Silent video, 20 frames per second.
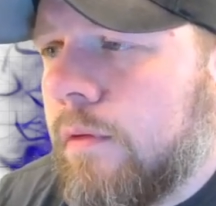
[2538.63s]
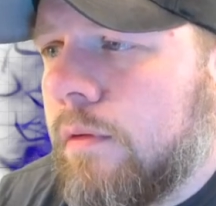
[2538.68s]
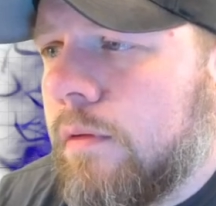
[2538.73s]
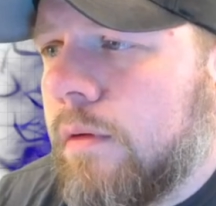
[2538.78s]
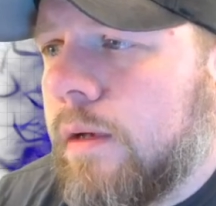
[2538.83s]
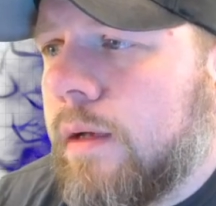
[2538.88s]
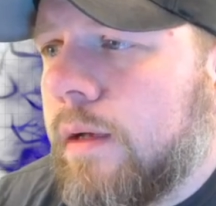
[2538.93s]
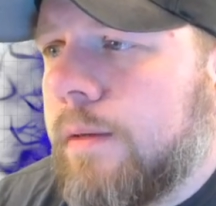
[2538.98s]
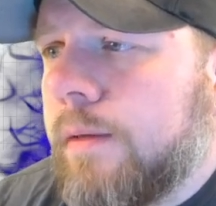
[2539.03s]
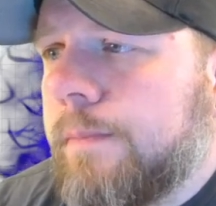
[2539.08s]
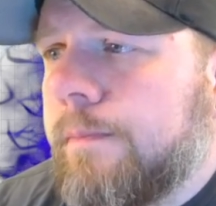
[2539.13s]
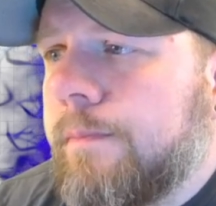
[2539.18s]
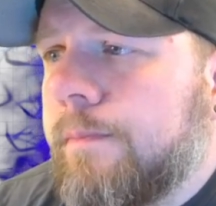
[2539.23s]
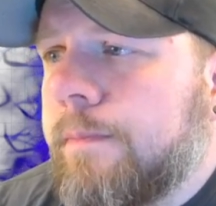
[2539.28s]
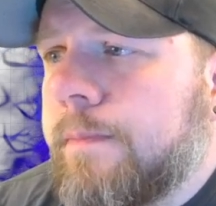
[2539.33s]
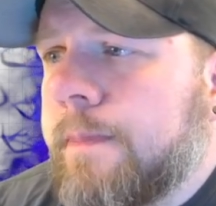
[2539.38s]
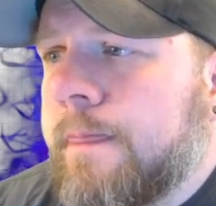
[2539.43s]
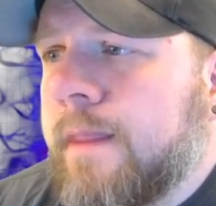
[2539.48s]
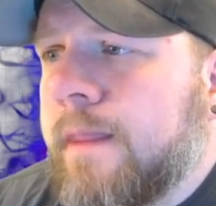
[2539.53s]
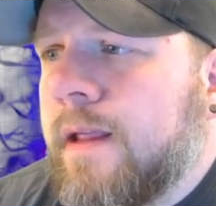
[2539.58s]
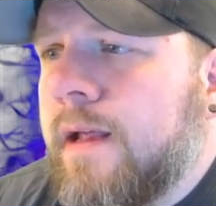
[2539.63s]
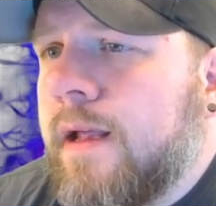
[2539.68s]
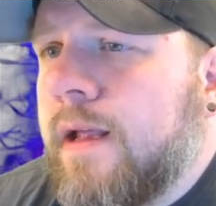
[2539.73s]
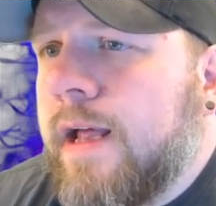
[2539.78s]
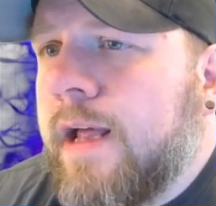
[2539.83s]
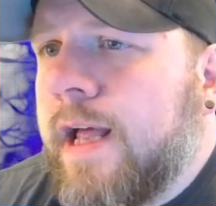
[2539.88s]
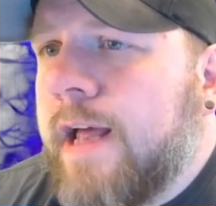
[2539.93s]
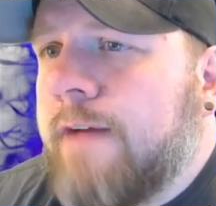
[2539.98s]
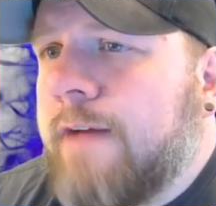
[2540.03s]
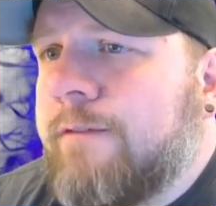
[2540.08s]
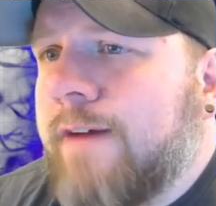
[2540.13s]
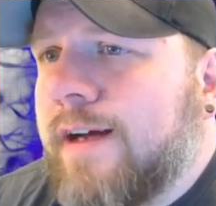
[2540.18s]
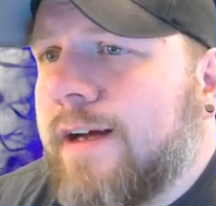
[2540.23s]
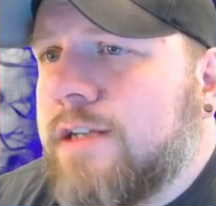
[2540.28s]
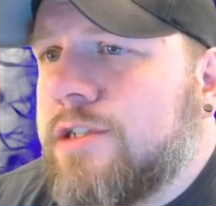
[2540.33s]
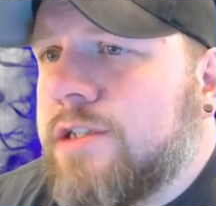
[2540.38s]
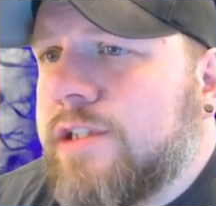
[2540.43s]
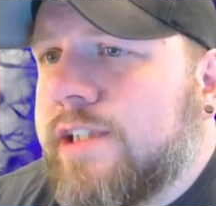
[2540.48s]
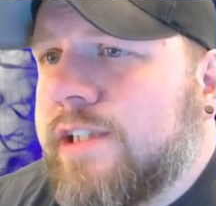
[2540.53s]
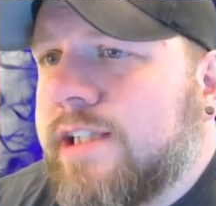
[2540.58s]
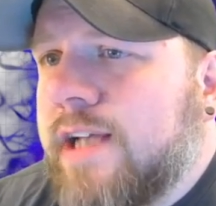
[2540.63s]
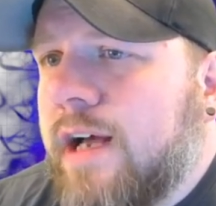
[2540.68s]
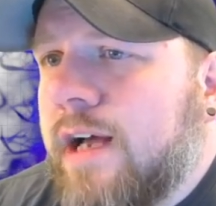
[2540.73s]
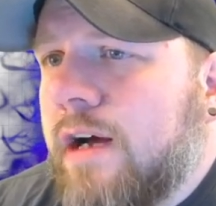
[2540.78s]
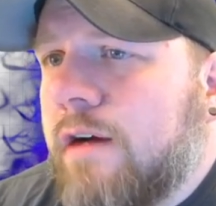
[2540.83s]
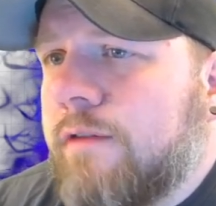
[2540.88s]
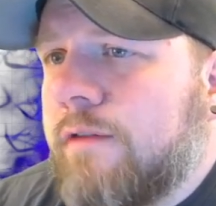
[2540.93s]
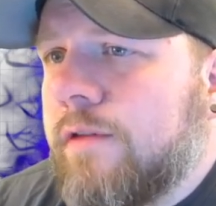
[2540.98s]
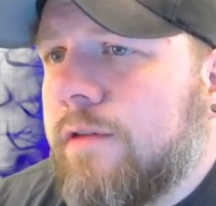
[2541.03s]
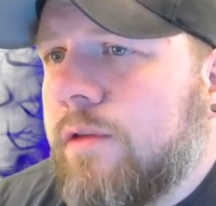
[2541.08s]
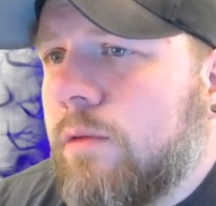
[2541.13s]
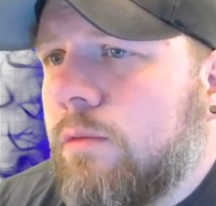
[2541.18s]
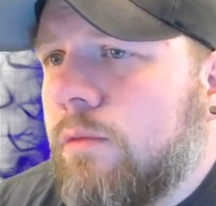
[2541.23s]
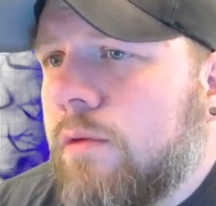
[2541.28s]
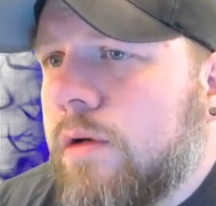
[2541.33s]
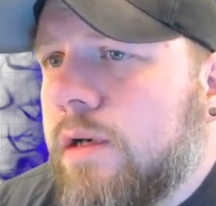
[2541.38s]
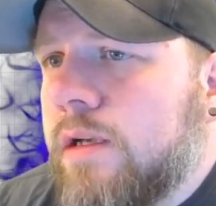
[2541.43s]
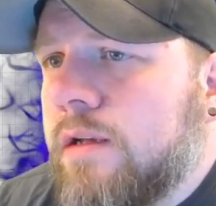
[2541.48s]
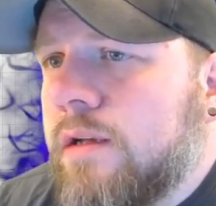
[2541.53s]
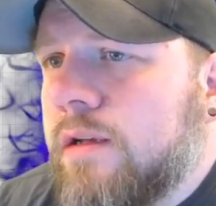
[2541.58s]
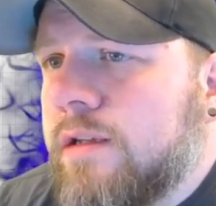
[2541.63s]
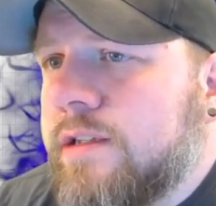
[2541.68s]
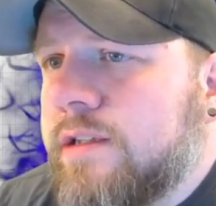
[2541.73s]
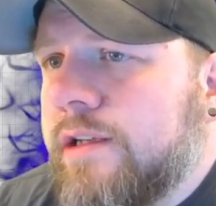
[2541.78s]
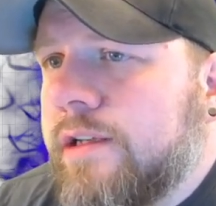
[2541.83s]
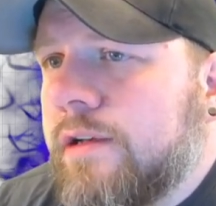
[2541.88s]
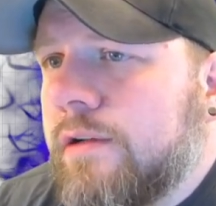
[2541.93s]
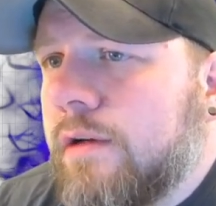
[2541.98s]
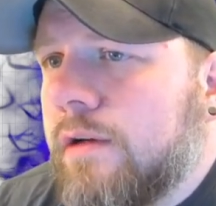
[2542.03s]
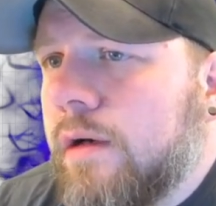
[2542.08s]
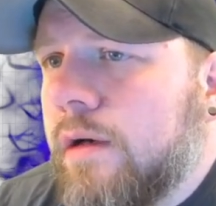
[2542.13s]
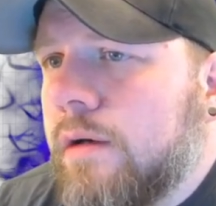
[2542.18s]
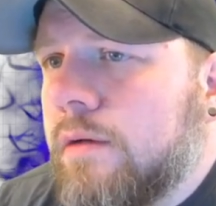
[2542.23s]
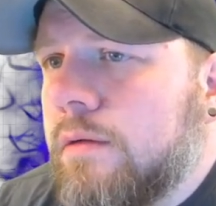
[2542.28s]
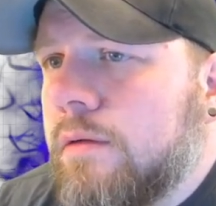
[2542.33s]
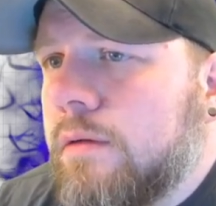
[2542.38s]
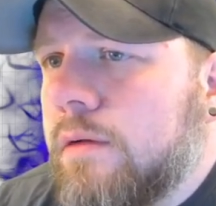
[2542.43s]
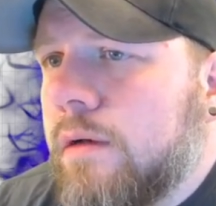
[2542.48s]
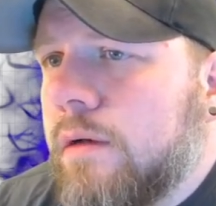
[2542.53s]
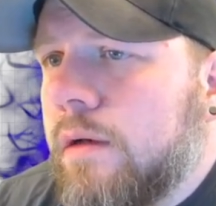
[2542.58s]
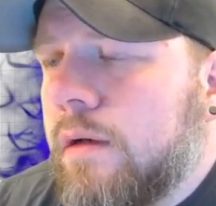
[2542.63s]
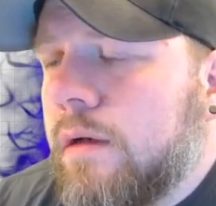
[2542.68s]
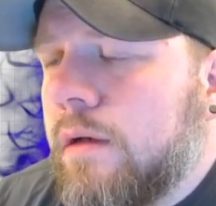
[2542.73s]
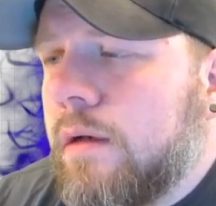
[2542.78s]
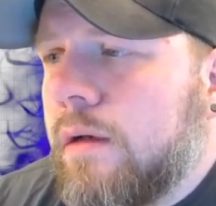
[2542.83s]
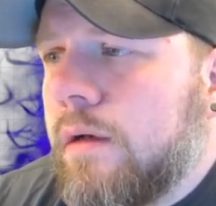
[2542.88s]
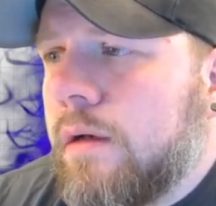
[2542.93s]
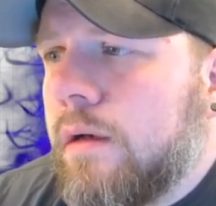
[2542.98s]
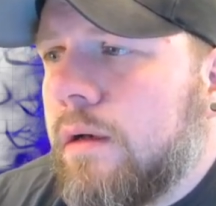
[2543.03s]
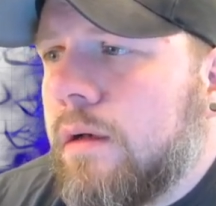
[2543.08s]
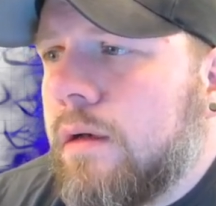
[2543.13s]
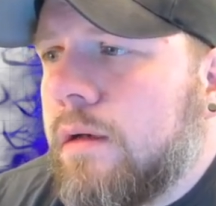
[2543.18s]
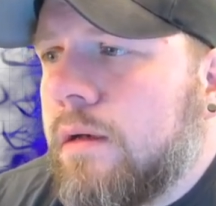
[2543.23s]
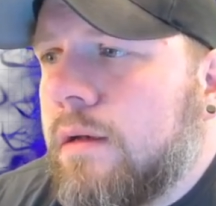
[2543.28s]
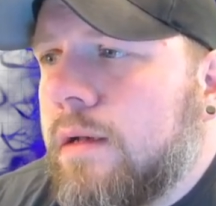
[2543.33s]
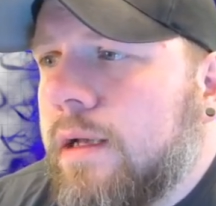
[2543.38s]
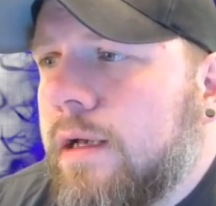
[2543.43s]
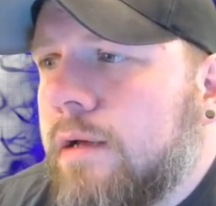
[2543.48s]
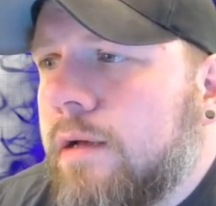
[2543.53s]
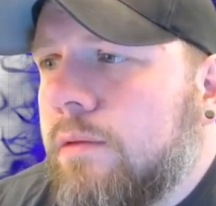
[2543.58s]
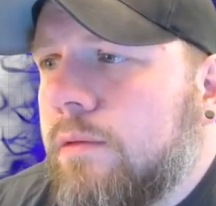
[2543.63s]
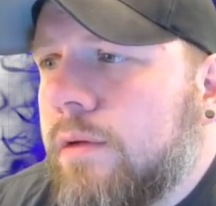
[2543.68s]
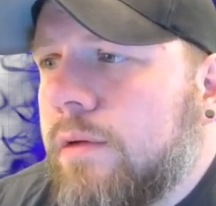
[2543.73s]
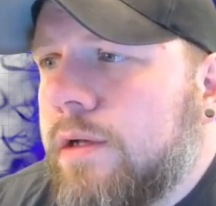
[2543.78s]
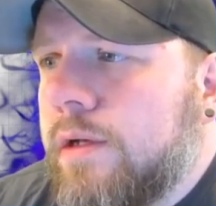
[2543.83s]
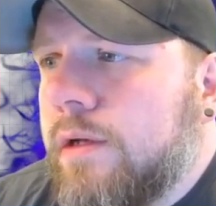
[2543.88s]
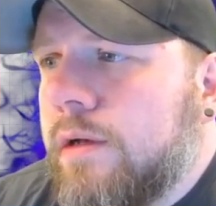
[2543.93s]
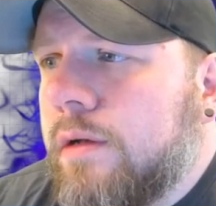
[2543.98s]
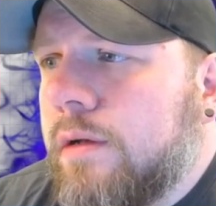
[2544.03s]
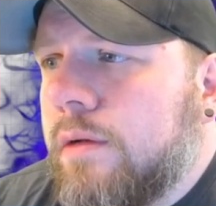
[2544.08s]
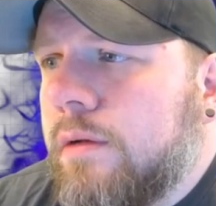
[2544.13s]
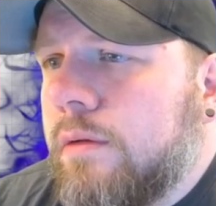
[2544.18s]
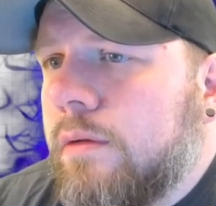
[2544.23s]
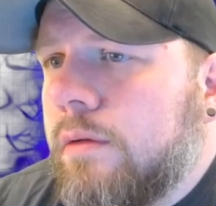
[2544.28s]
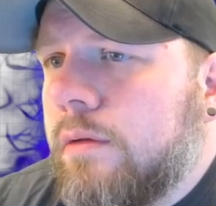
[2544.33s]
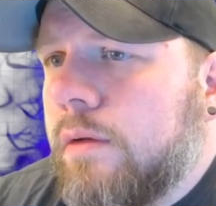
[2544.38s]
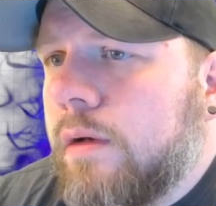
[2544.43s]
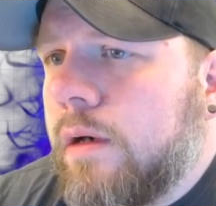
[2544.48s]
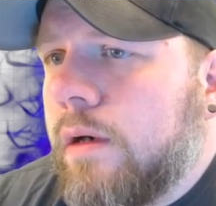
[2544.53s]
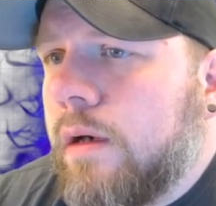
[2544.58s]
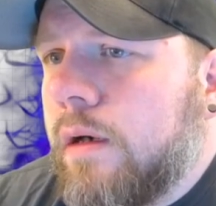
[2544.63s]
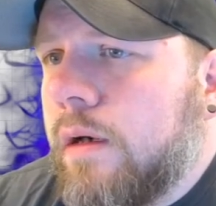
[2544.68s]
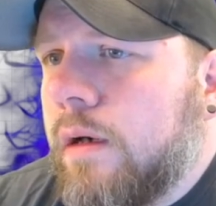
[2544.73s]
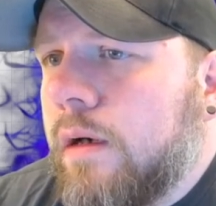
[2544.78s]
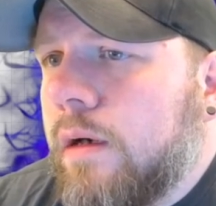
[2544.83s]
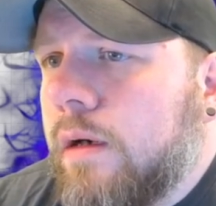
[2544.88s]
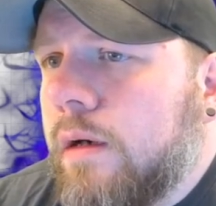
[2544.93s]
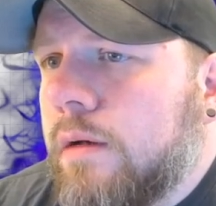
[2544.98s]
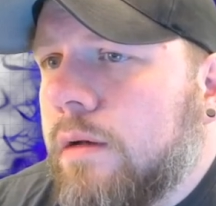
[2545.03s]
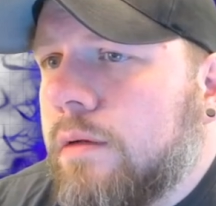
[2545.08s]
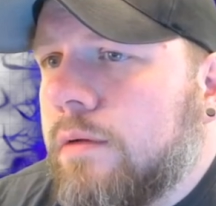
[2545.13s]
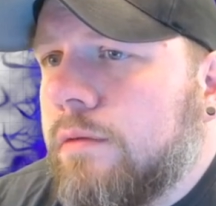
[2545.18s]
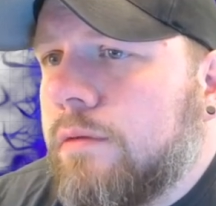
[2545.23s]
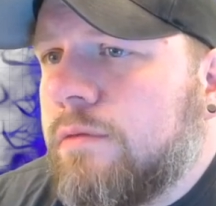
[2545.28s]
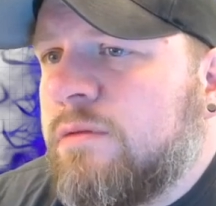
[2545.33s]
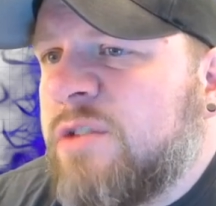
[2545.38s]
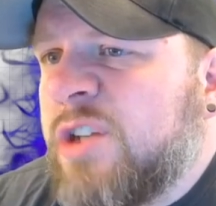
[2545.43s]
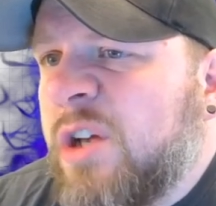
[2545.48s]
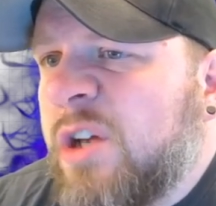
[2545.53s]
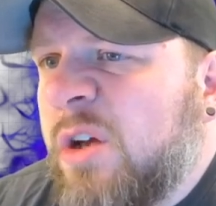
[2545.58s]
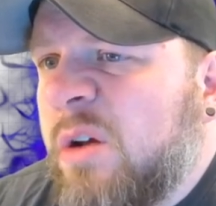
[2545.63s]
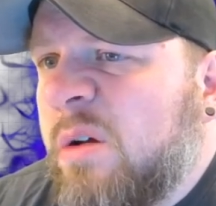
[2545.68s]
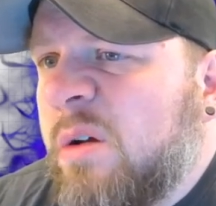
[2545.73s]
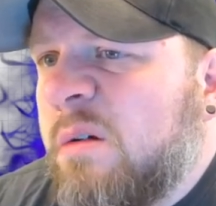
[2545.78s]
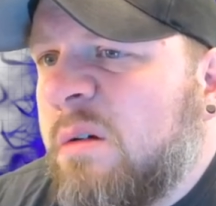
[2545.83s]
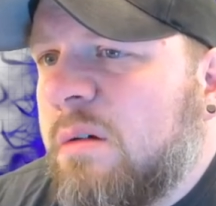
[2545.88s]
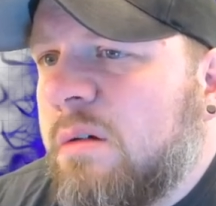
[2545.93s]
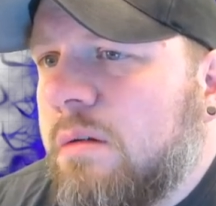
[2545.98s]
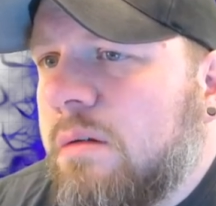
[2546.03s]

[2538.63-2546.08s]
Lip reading: Okay. If I just tile for the 1 and the 0, then it would do 2.